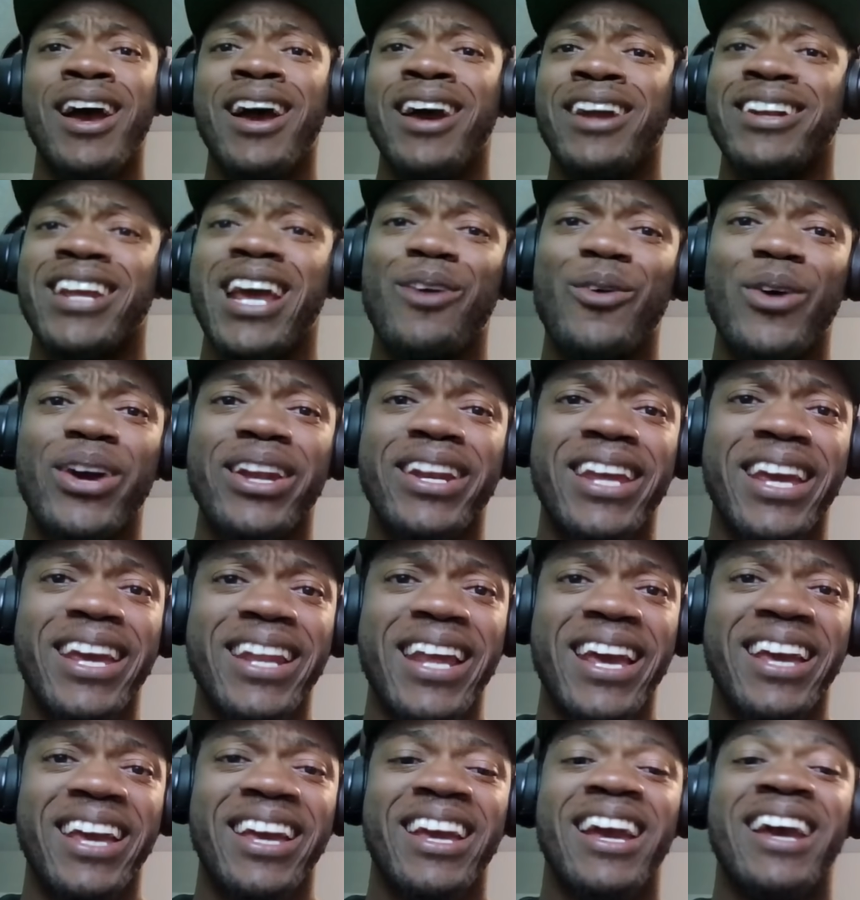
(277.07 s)
They would did
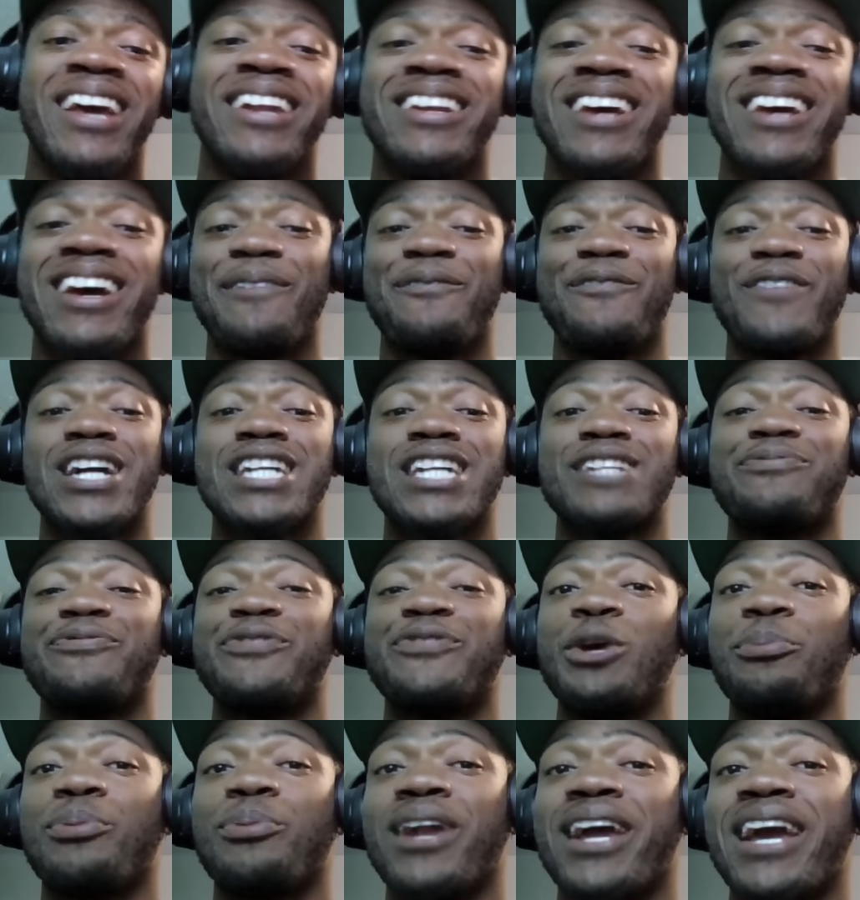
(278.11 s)
that. Now the first
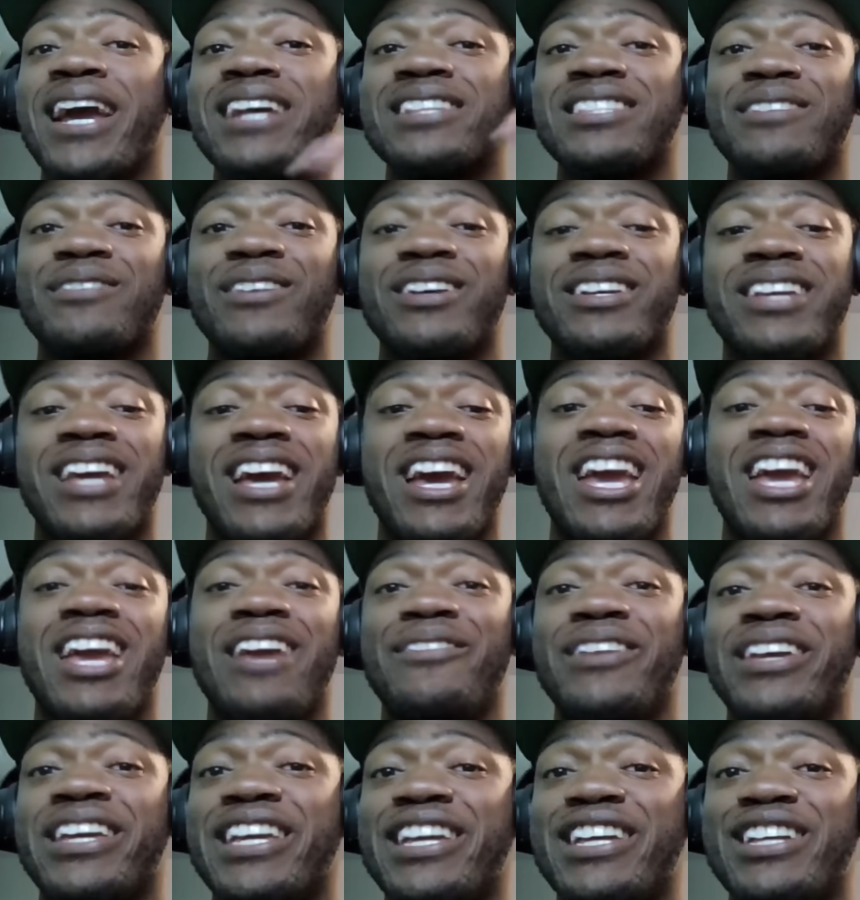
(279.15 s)
few plays of a game
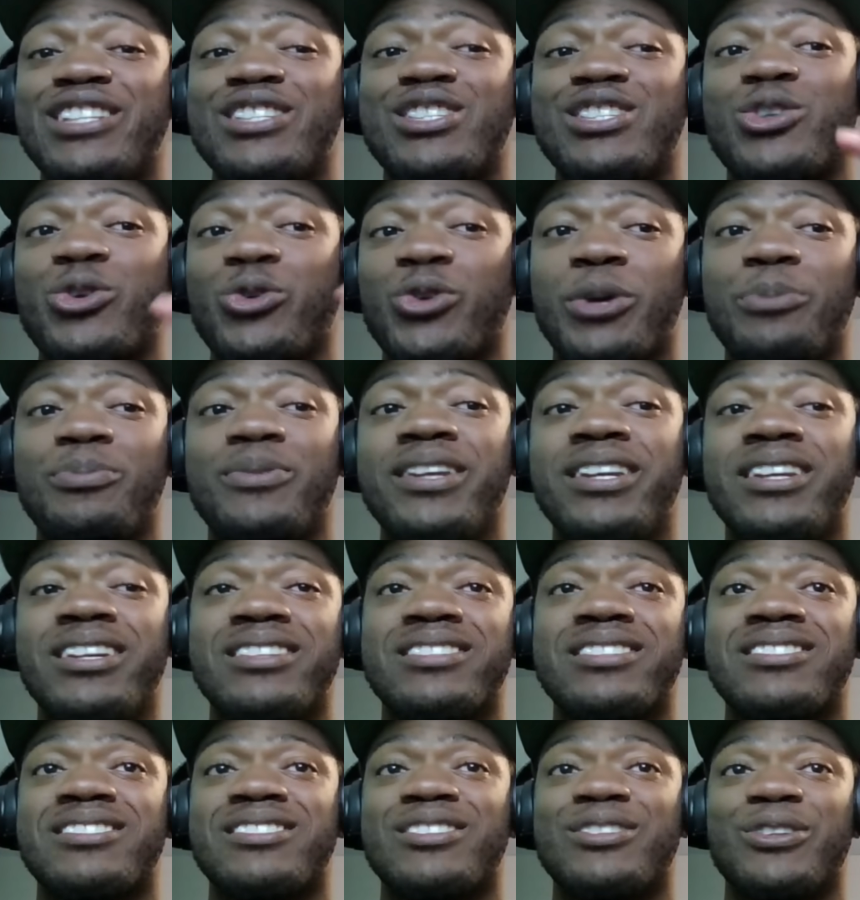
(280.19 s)
is scripted,
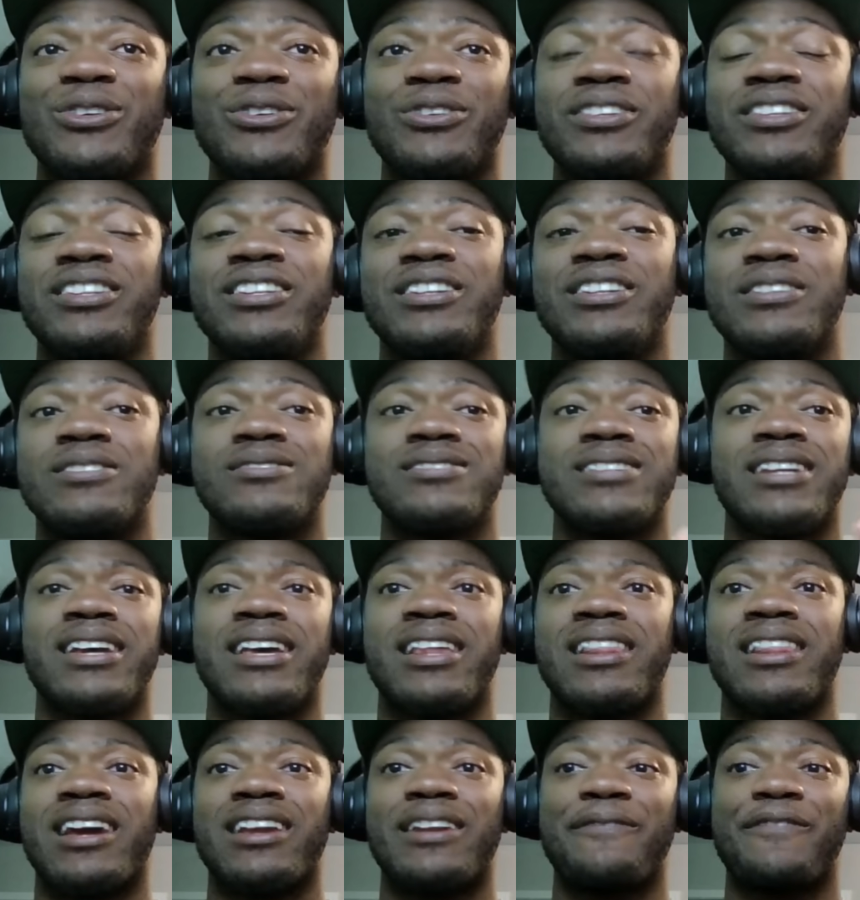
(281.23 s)
so you know what I'm
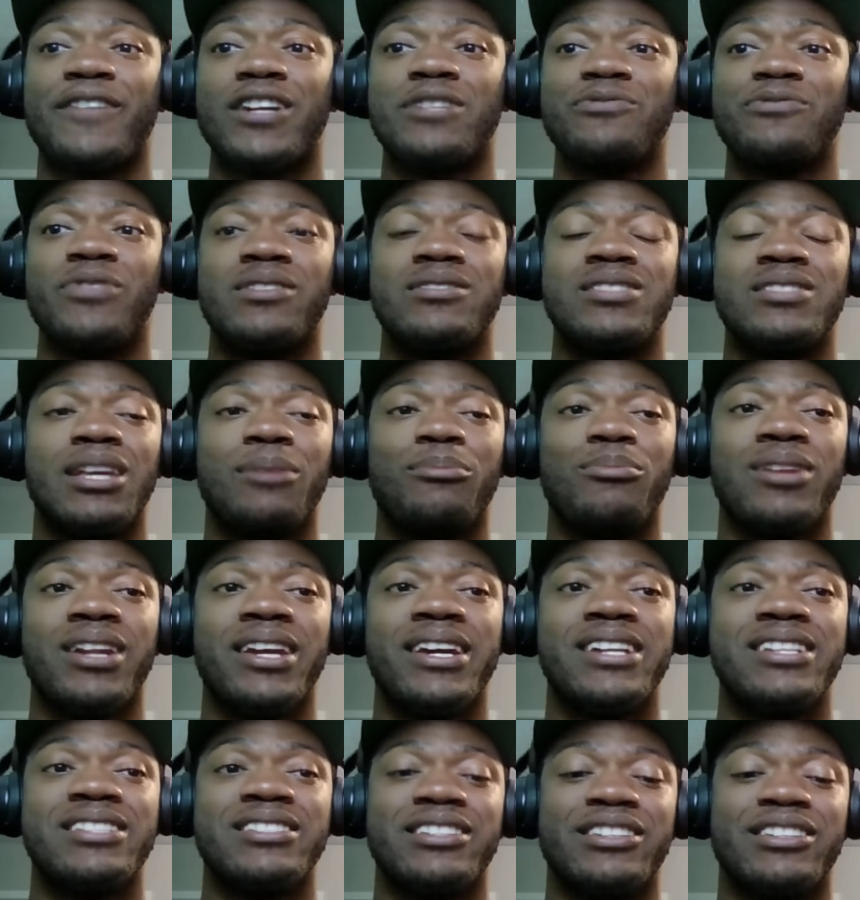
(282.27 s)
saying, like the first 15
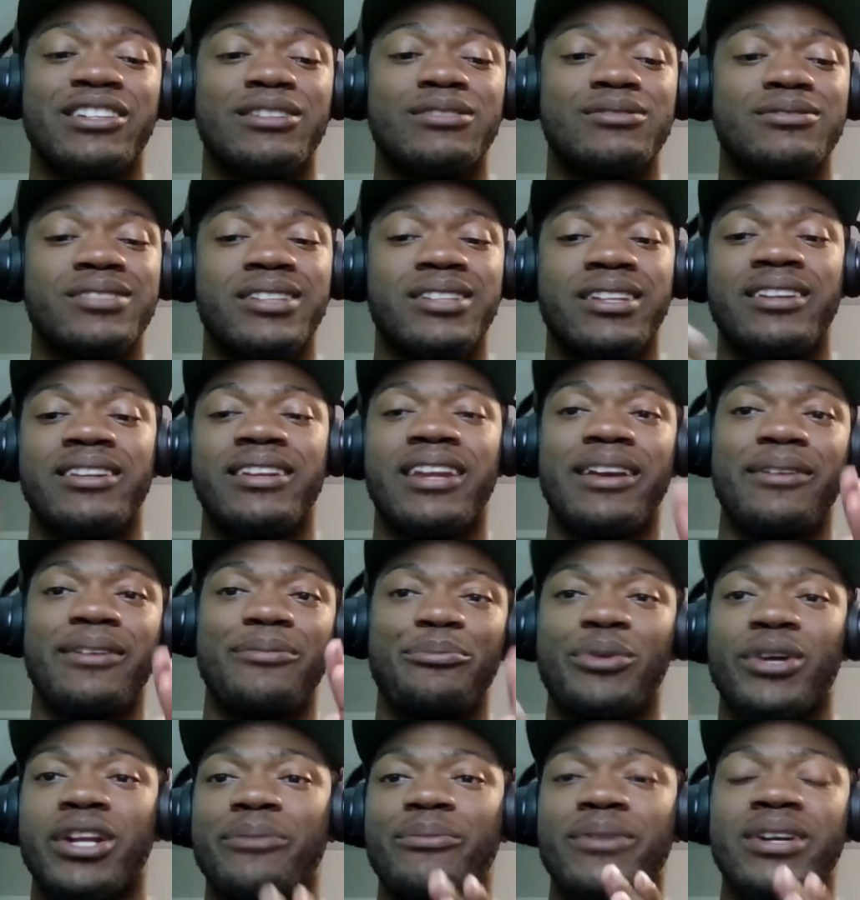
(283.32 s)
plays, you know what I'm saying, they
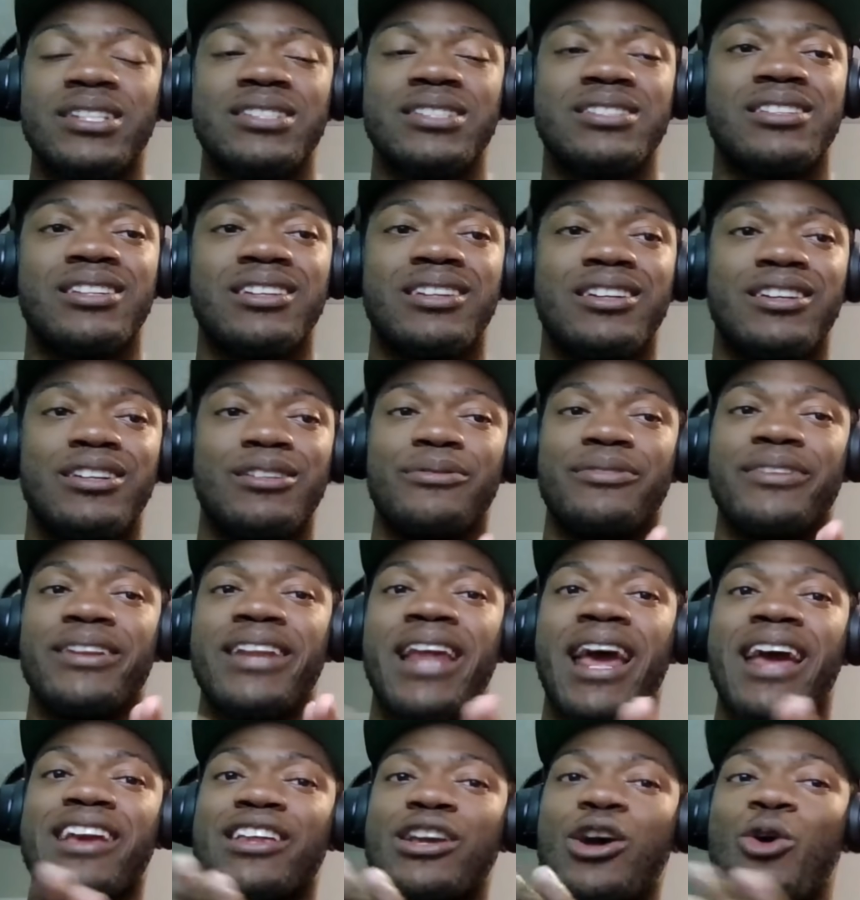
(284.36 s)
pretty much
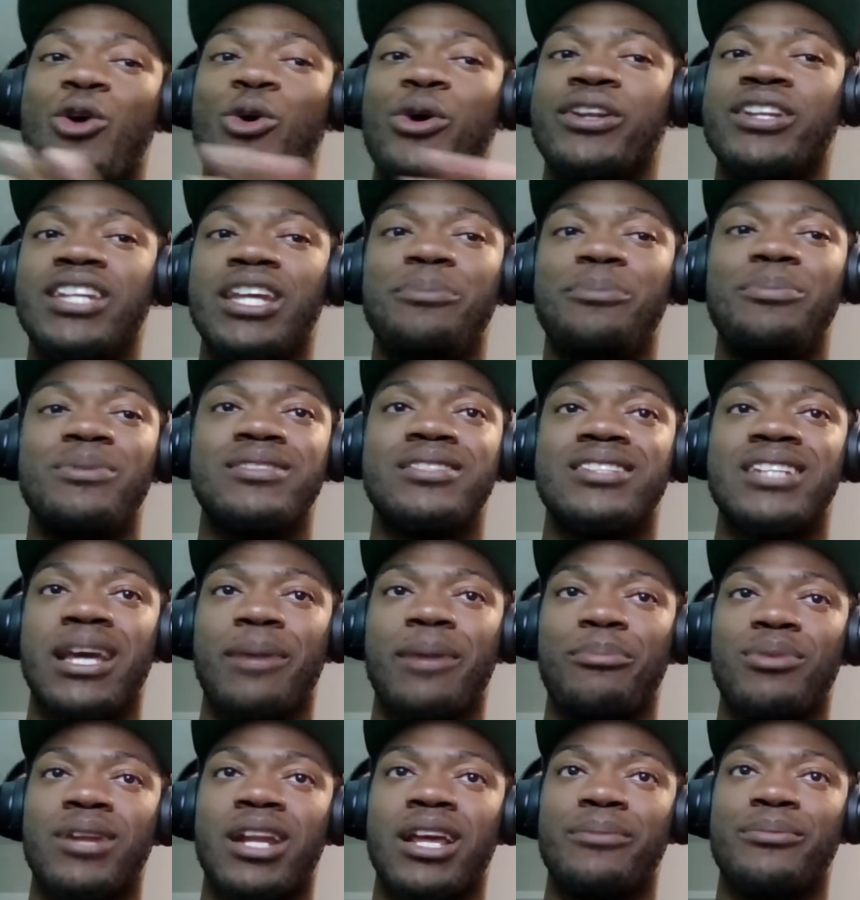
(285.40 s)
not going deep into their
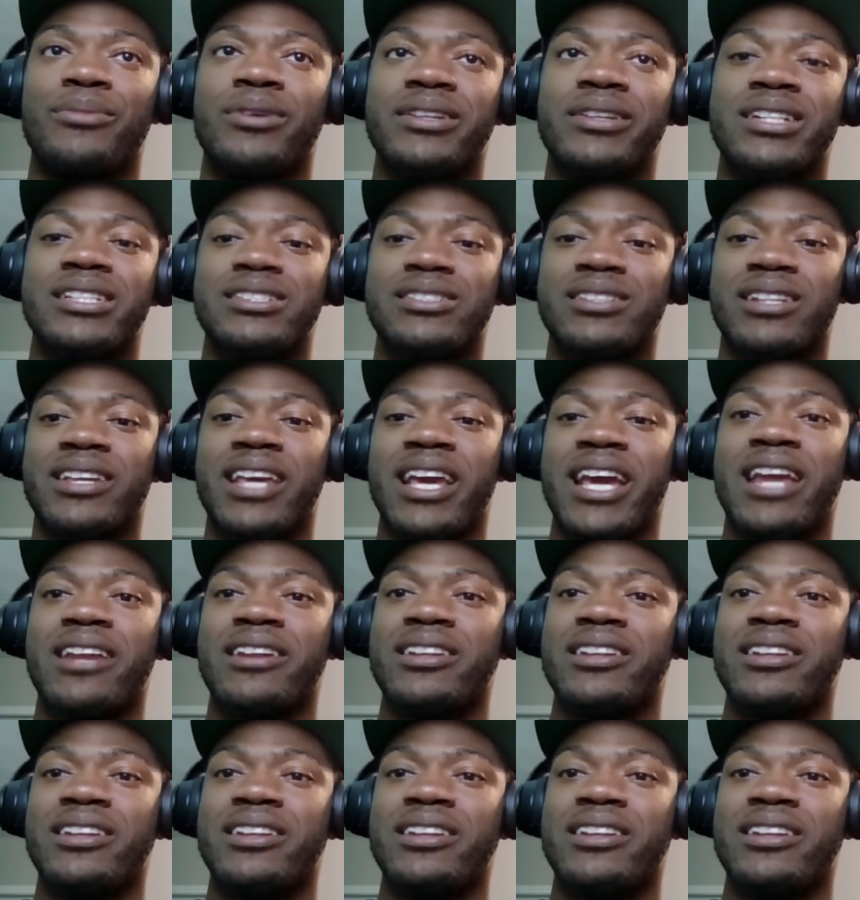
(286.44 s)
playbook. This is the game.